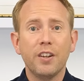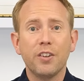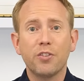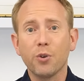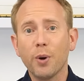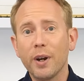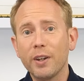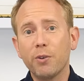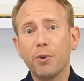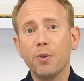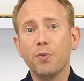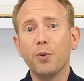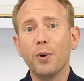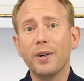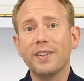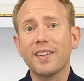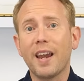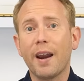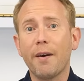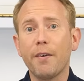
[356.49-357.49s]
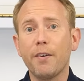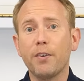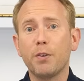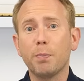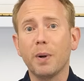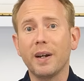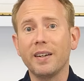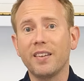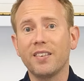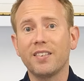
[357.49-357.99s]
Trying to avoid tariffs
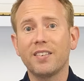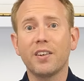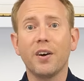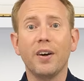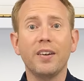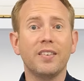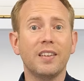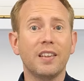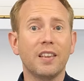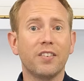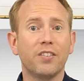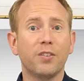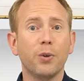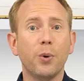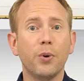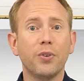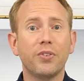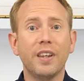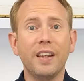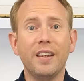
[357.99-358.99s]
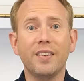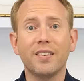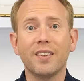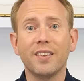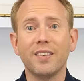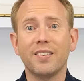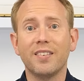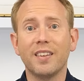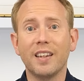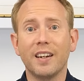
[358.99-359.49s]
by disguising the source is
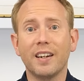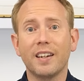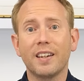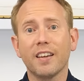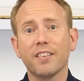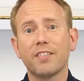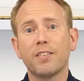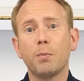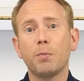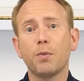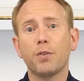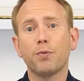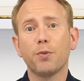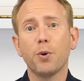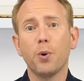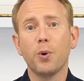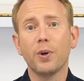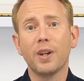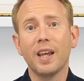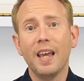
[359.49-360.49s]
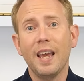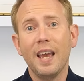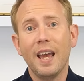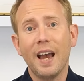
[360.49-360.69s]
considered customs fraud,